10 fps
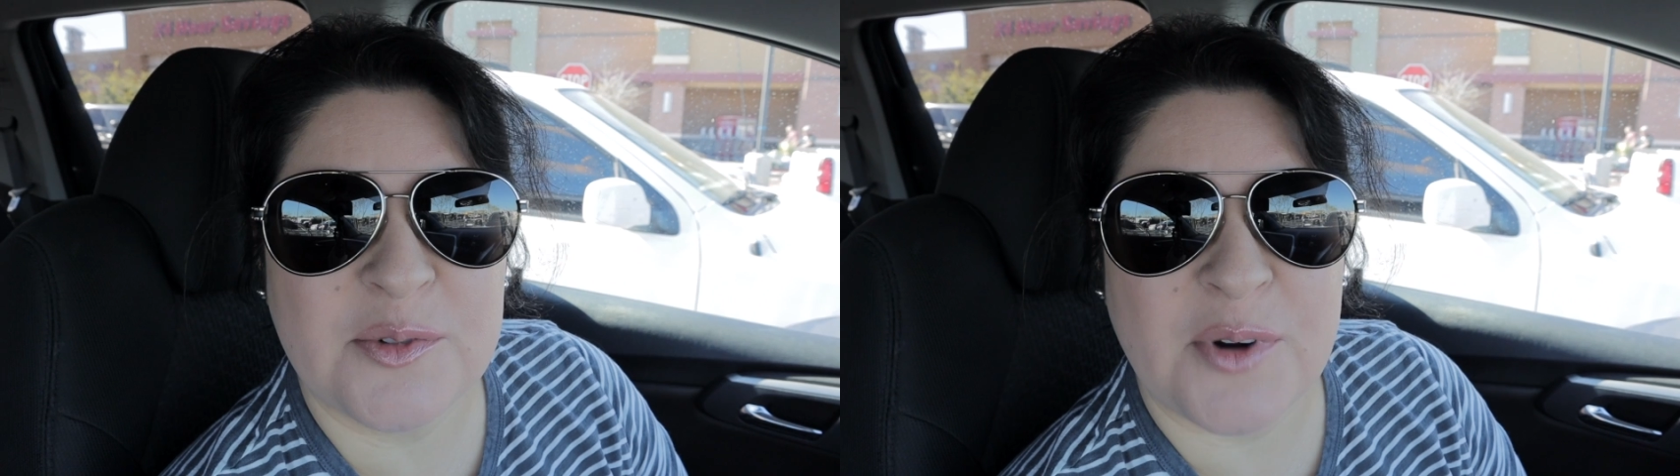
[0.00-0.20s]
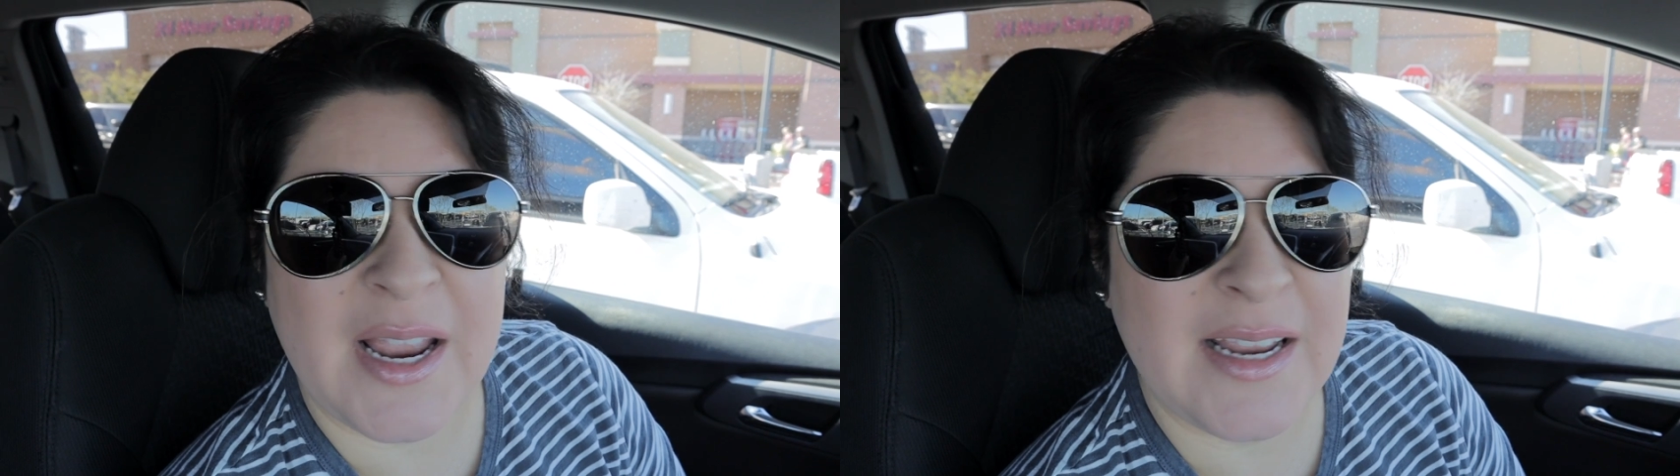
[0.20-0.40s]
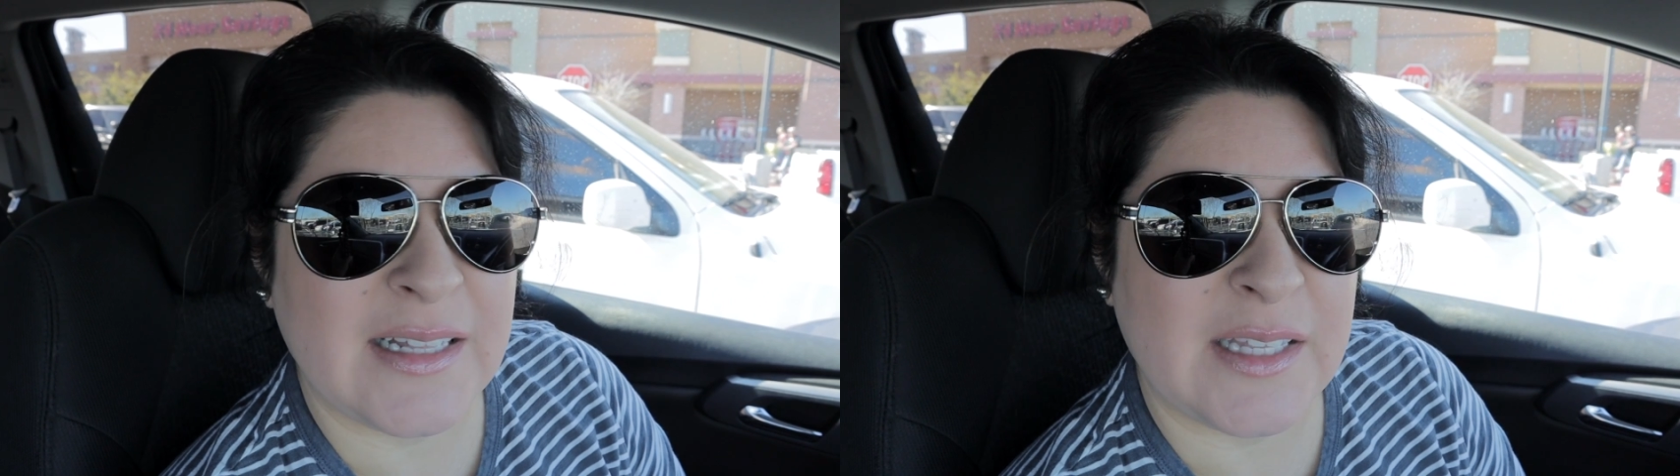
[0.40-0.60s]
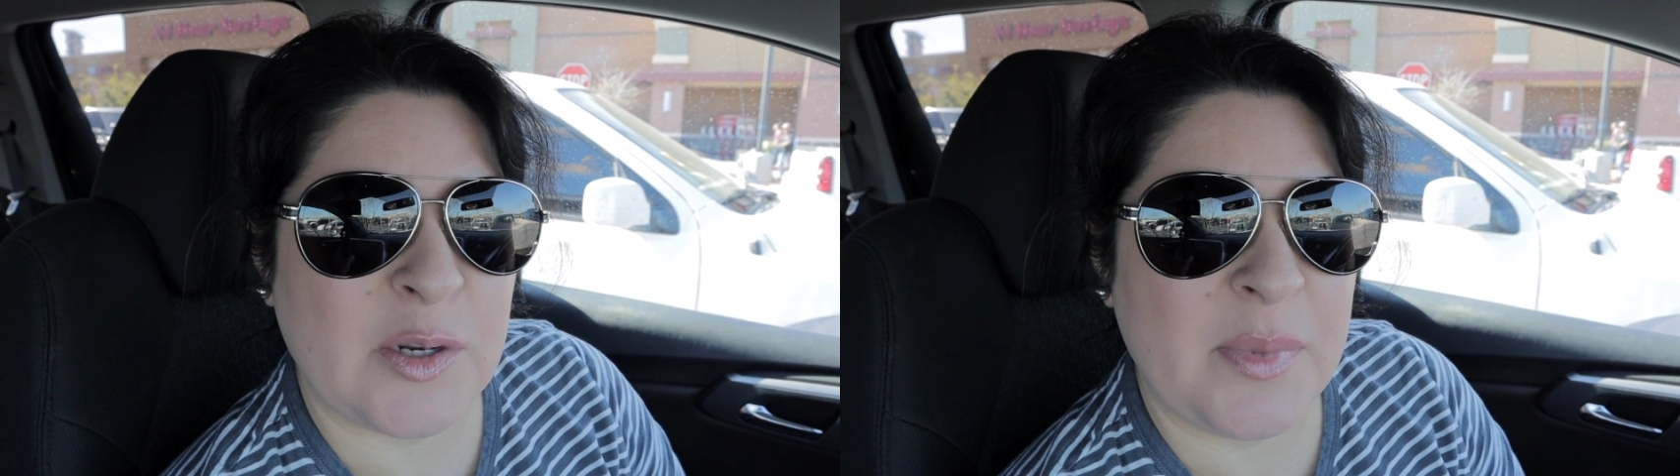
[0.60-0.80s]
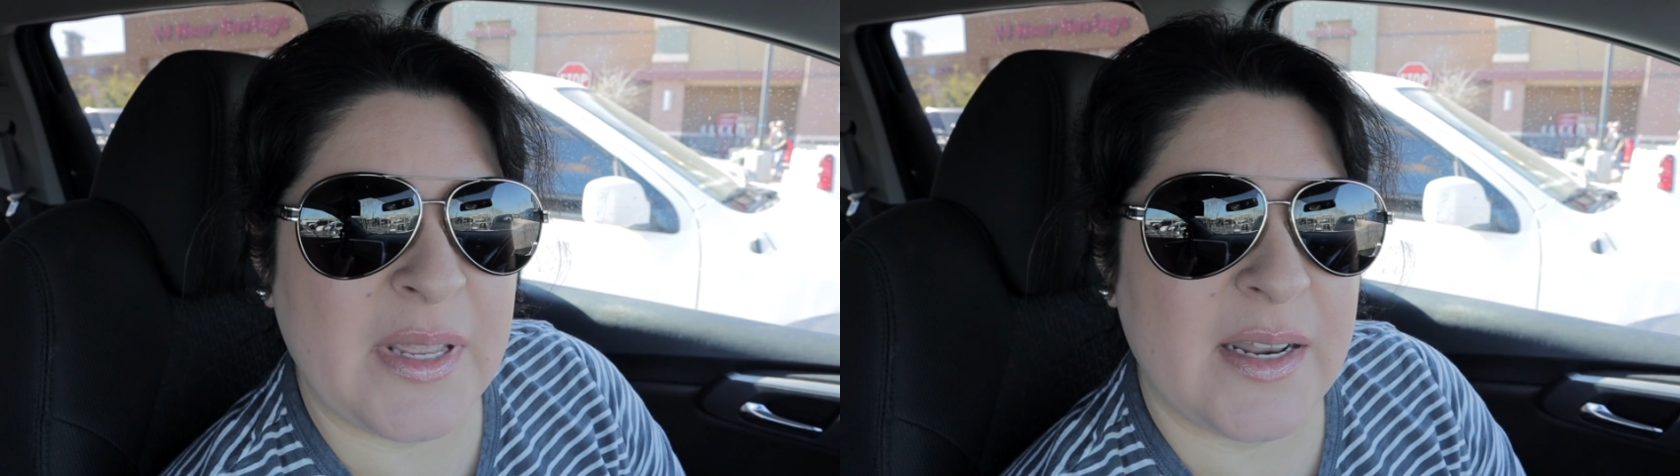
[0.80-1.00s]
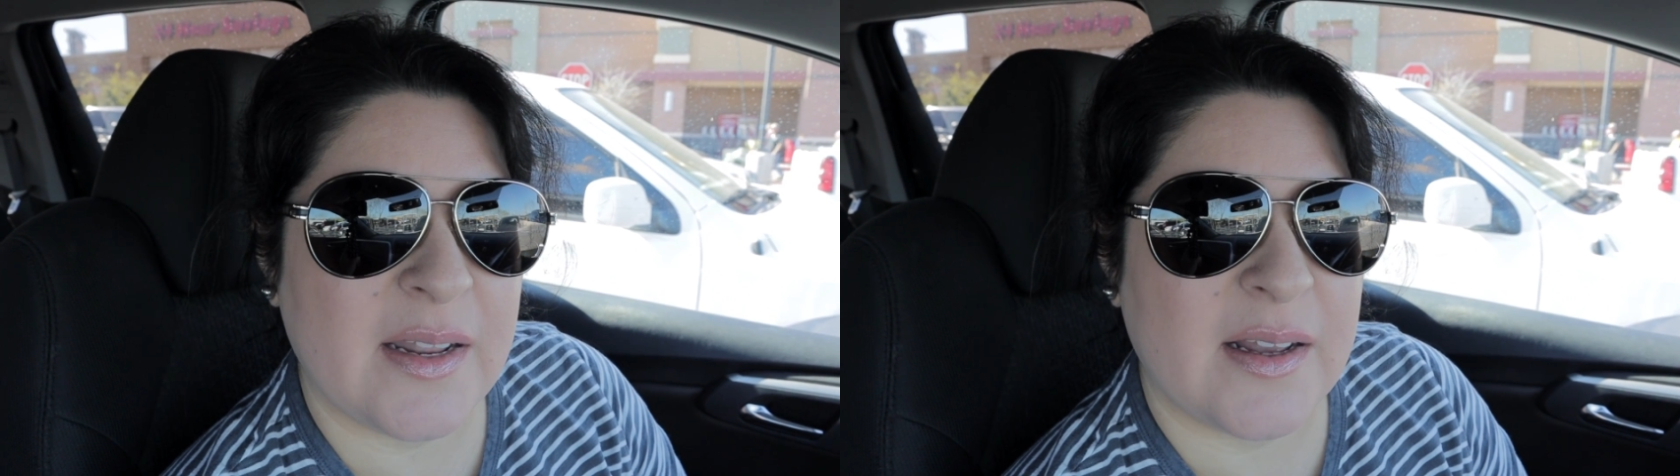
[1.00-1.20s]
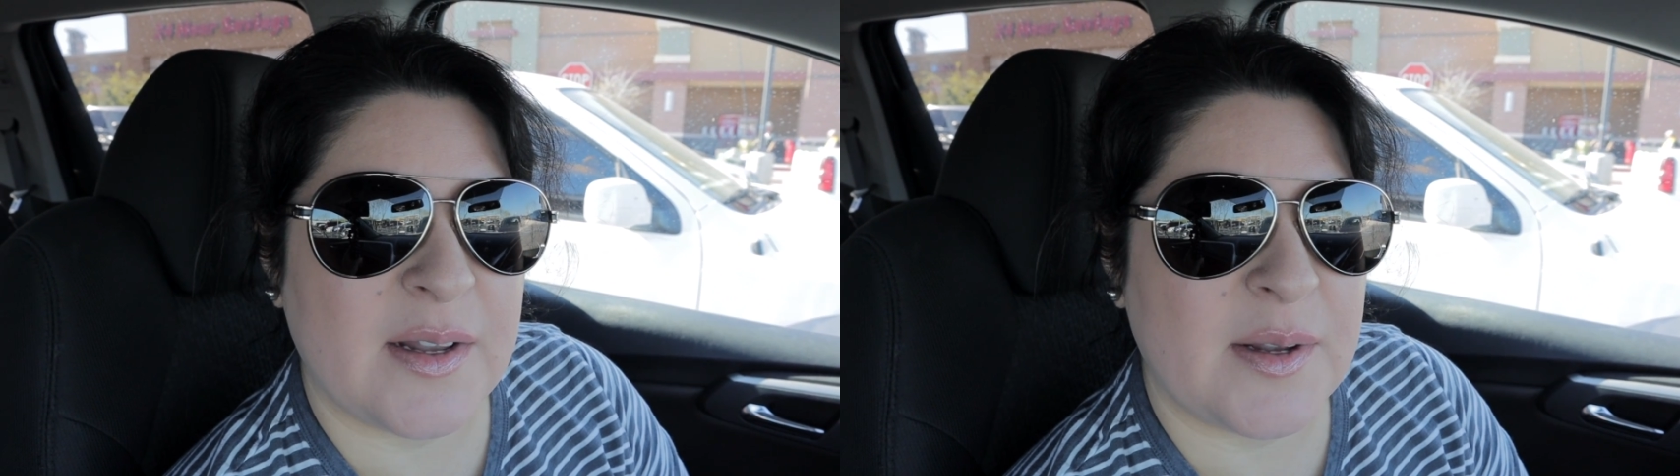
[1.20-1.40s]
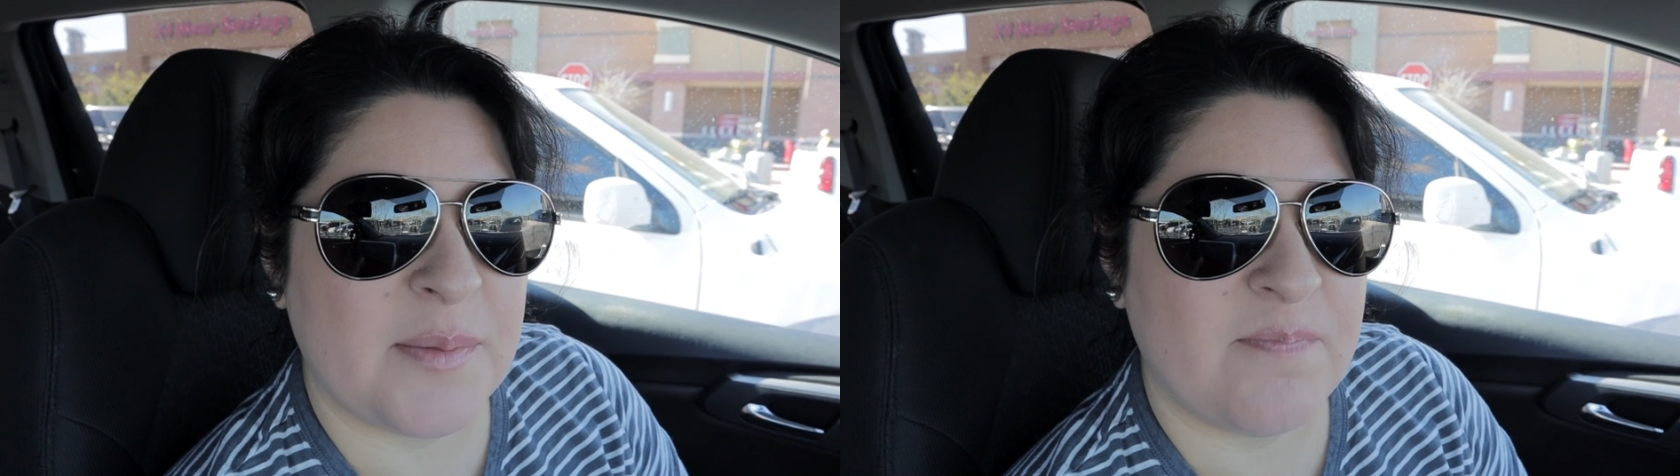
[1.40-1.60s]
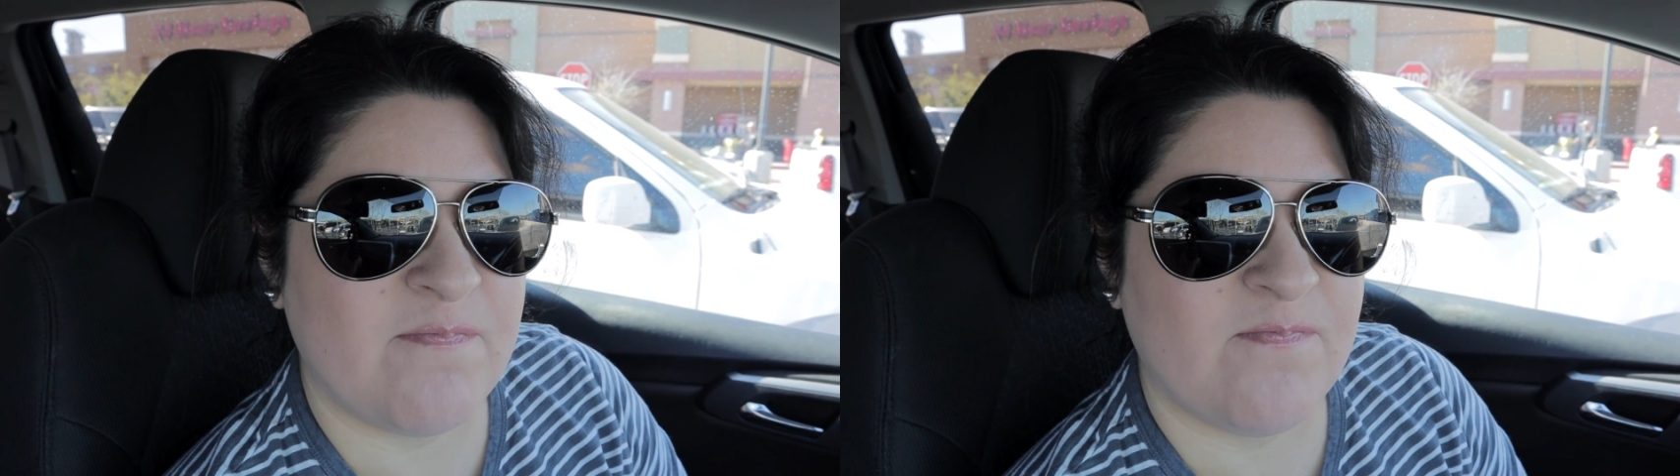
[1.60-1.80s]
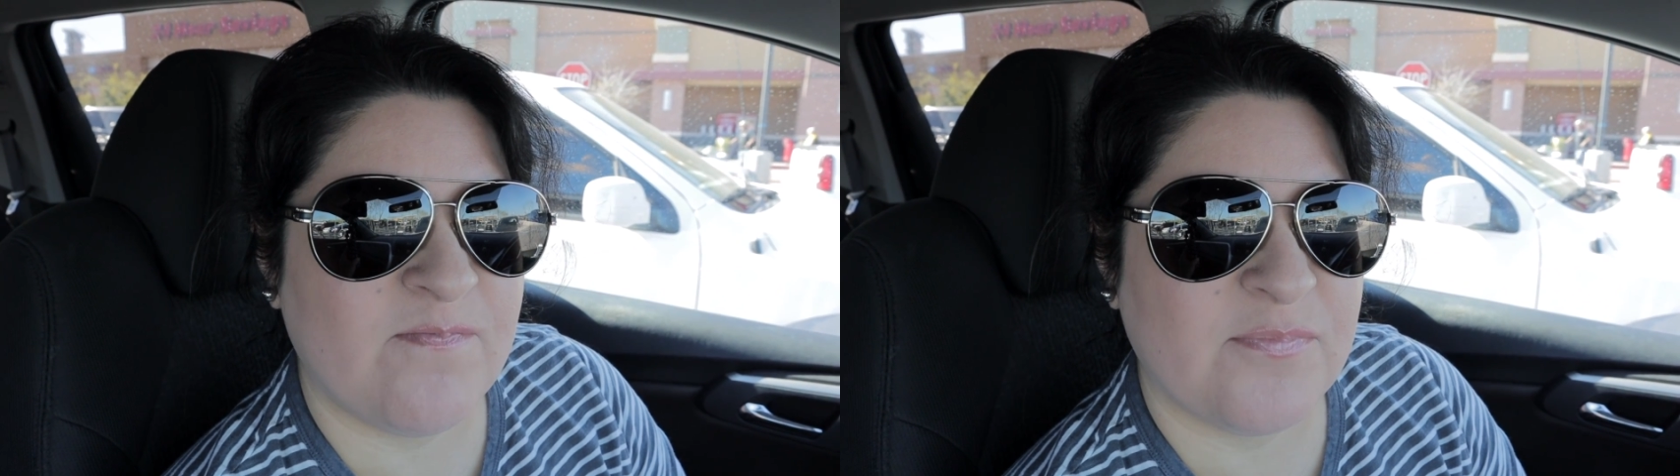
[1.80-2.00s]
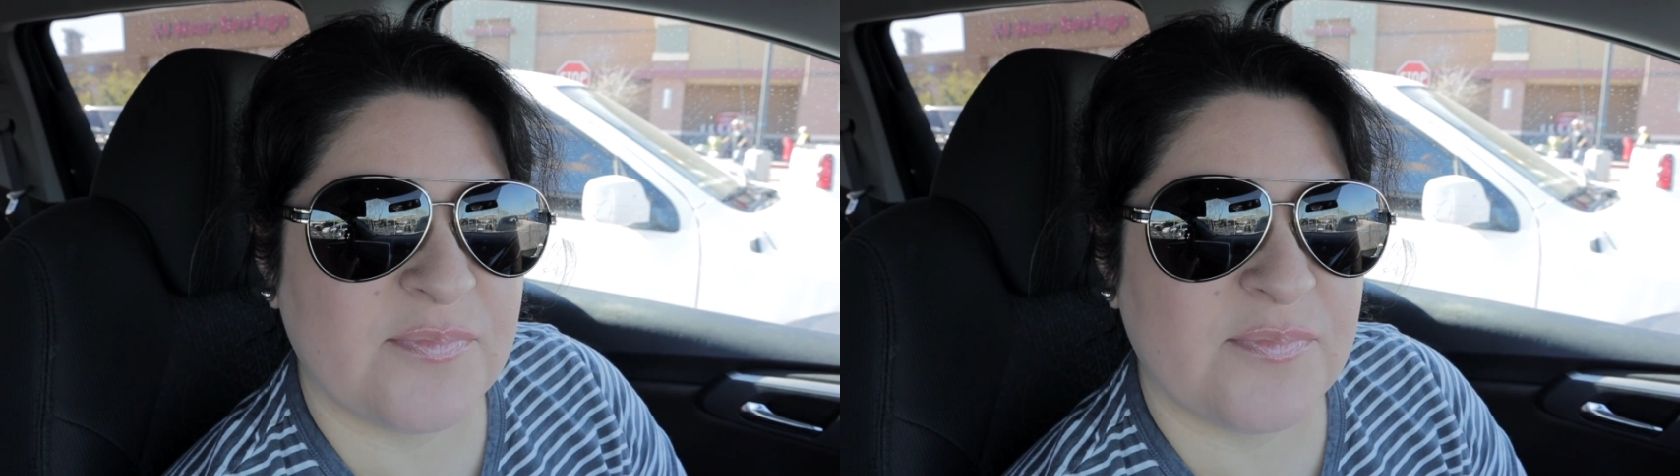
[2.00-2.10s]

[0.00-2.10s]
crying a little bit, um,